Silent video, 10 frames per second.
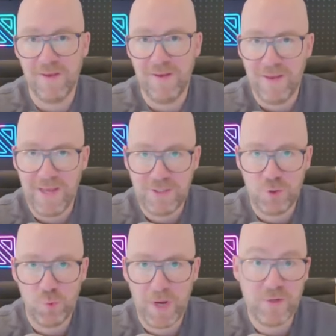
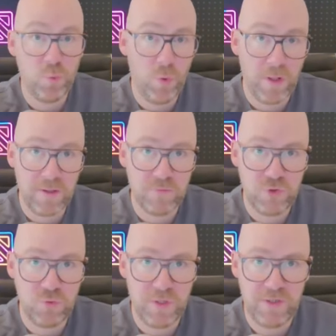Hello and welcome
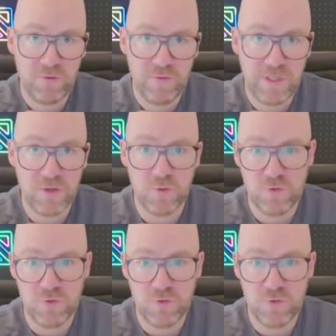to a new video.